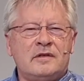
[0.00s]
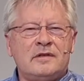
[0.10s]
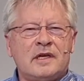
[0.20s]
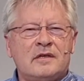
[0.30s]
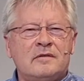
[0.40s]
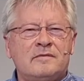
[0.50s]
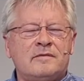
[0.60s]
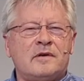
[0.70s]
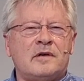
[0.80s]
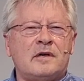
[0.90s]
Thank you
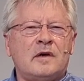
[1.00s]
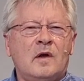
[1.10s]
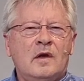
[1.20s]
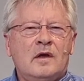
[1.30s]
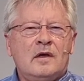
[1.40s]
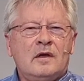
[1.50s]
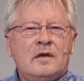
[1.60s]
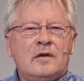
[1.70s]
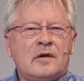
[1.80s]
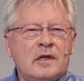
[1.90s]
for
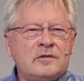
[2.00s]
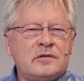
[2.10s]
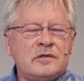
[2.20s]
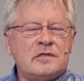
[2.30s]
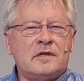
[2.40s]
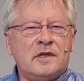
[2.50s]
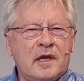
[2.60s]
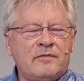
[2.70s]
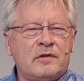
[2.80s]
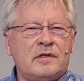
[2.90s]
your interest and the
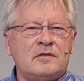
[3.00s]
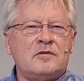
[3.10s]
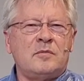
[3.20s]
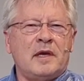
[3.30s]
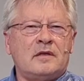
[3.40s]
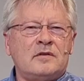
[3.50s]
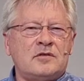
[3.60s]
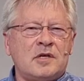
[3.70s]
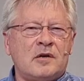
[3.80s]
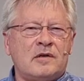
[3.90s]
effort that you make to
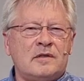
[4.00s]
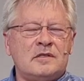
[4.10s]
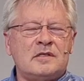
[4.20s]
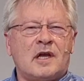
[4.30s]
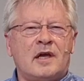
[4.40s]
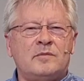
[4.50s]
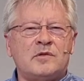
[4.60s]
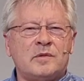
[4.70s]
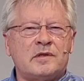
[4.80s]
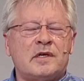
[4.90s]
share in these
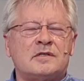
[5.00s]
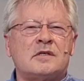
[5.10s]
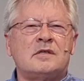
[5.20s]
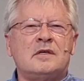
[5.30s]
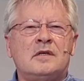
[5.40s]
times with us.